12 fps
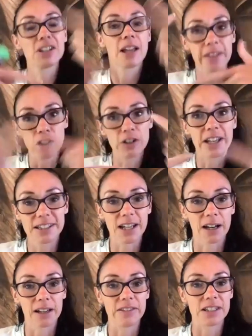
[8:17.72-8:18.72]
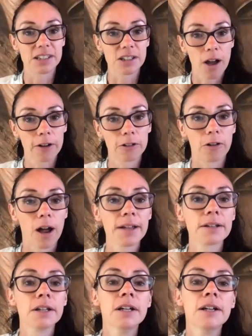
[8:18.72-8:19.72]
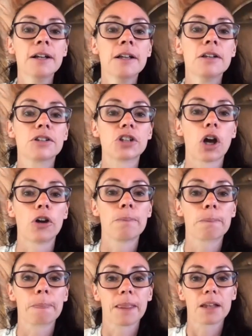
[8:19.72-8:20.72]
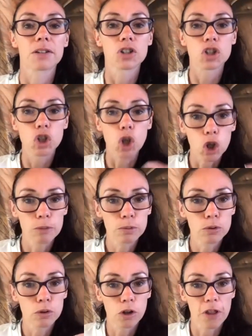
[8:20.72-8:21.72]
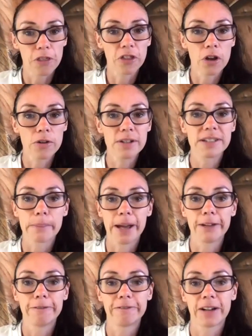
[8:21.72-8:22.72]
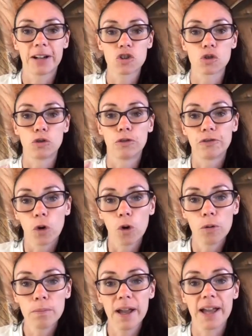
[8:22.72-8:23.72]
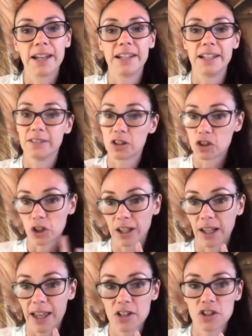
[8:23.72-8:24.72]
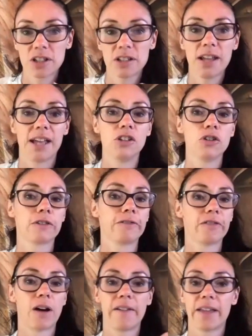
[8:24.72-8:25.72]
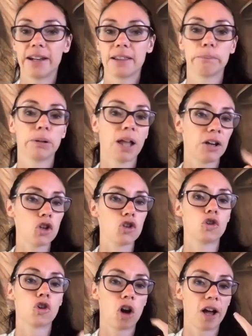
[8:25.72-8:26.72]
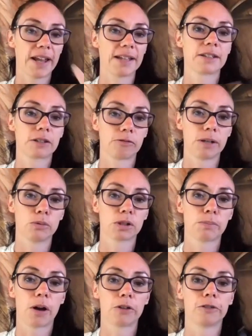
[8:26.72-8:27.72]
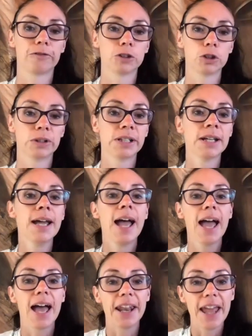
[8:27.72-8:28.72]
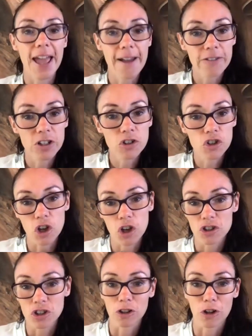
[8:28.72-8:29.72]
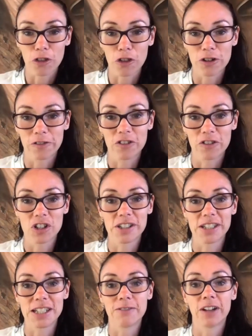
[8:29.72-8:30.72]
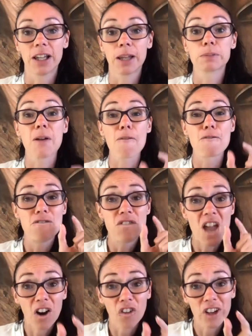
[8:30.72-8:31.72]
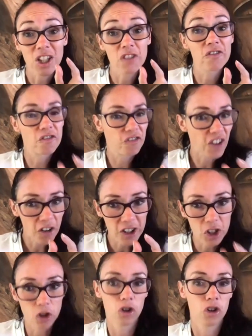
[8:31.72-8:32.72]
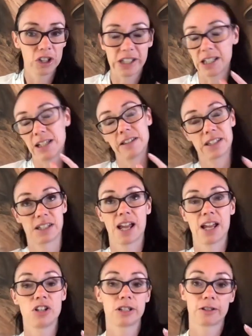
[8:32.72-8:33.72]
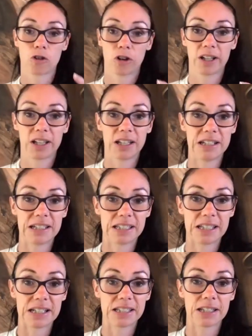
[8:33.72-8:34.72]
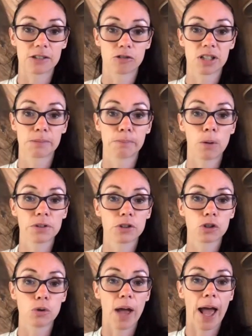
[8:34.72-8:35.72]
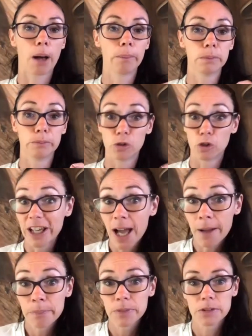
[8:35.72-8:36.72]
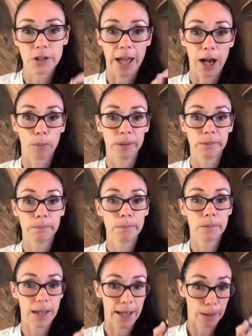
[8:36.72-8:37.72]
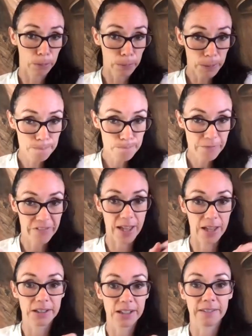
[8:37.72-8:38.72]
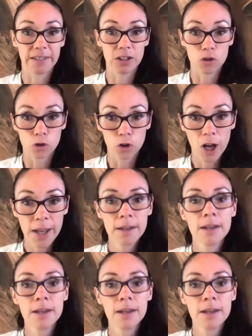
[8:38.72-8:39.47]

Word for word: And then you get stuck in this cycle, right? So, soluble klotho, is the main functional form and in the circulation. And you can find that in the blood, urine, and cerebral spinal fluid. And evidence shows that klotho deficiency develops very, very early in the stages of chronic kidney disease as a response to albuminuria so album, albumin found in the urine,